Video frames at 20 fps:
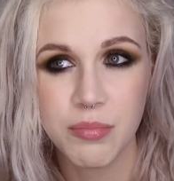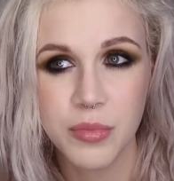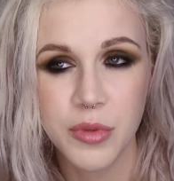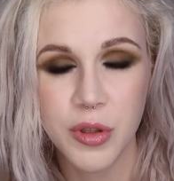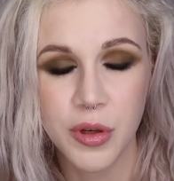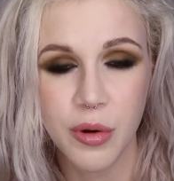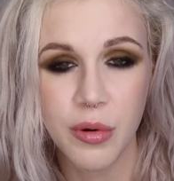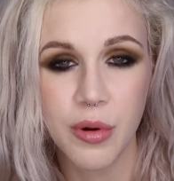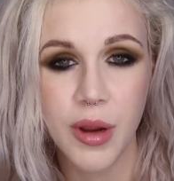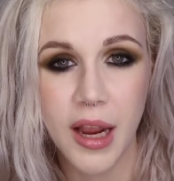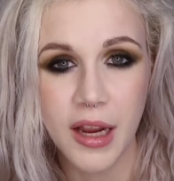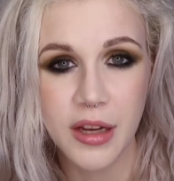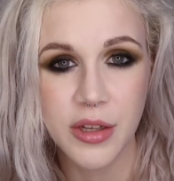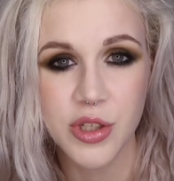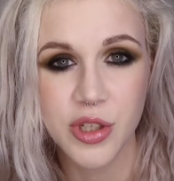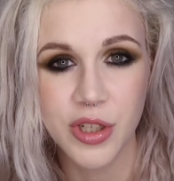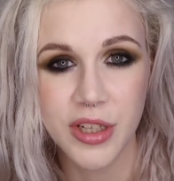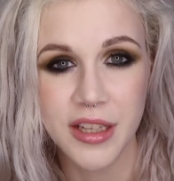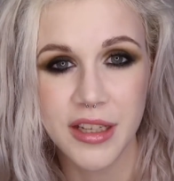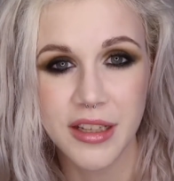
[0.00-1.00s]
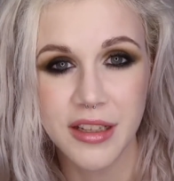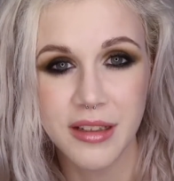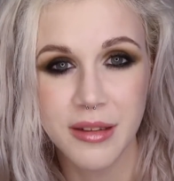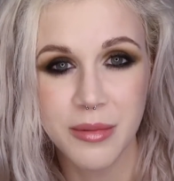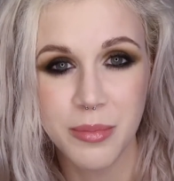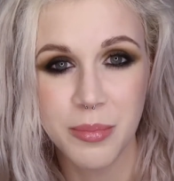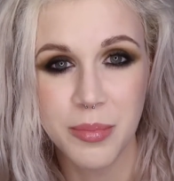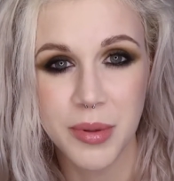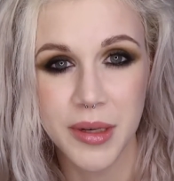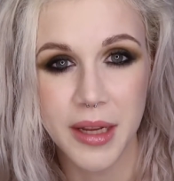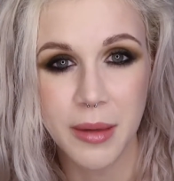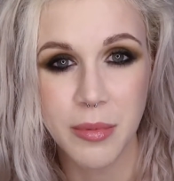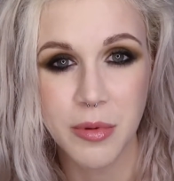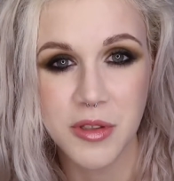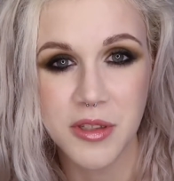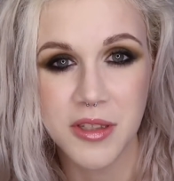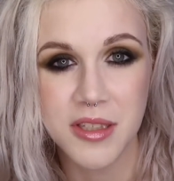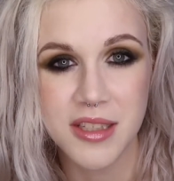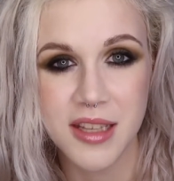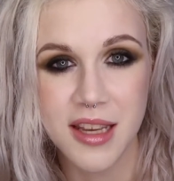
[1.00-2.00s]
you know, actually been
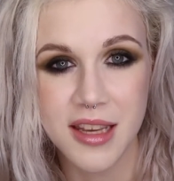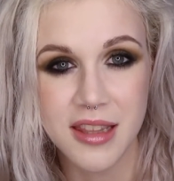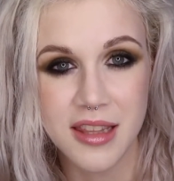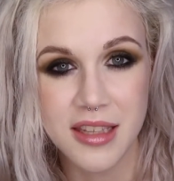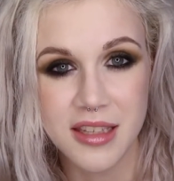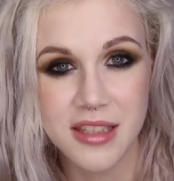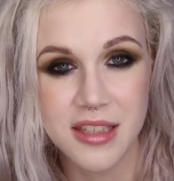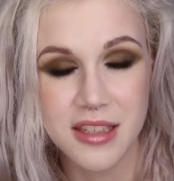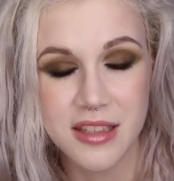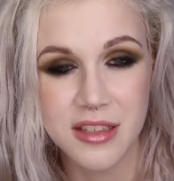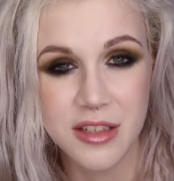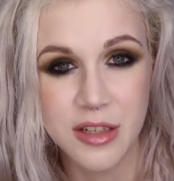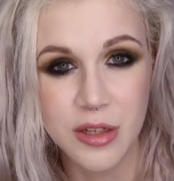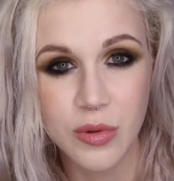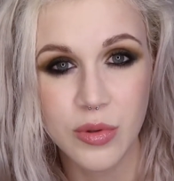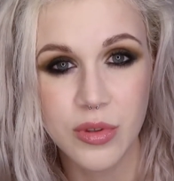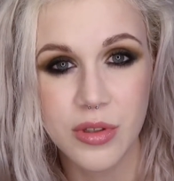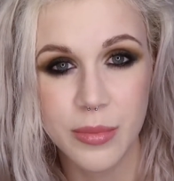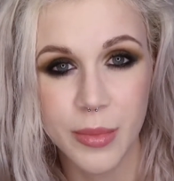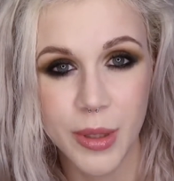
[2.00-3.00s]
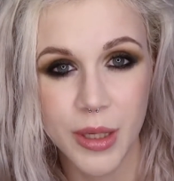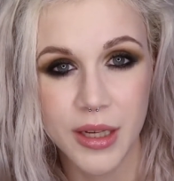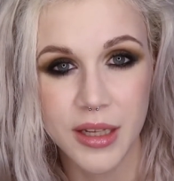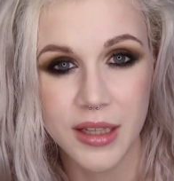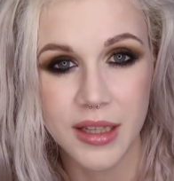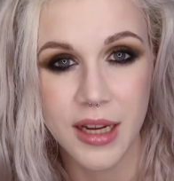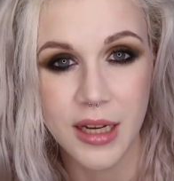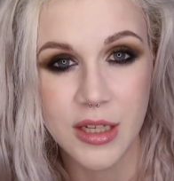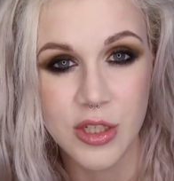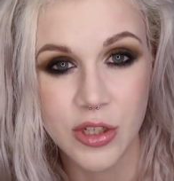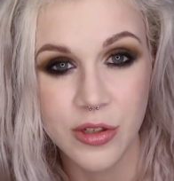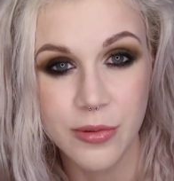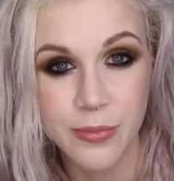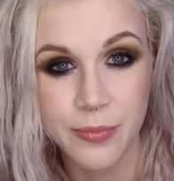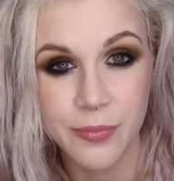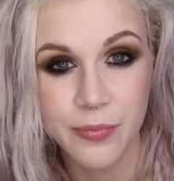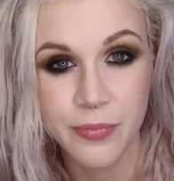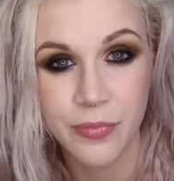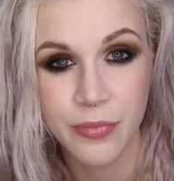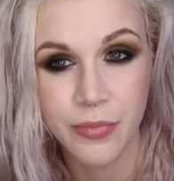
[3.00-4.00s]
able to say this is new to my collection.